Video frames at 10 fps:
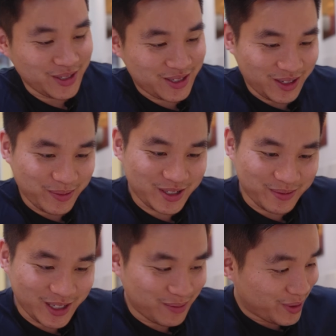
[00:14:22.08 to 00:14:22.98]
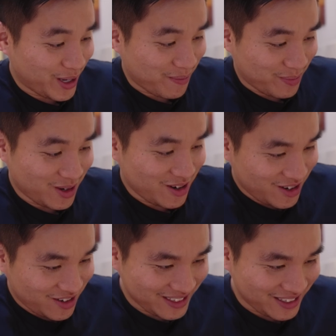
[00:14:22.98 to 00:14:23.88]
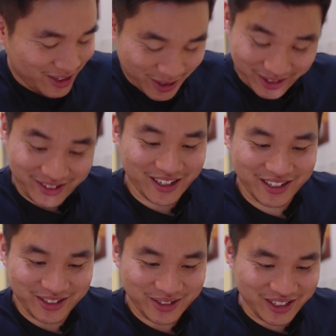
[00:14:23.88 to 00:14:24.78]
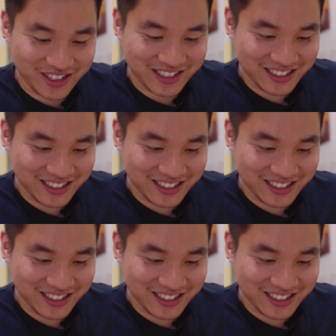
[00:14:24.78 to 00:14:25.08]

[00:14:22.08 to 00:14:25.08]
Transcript: stomach's about to break, bro. No, I can do this.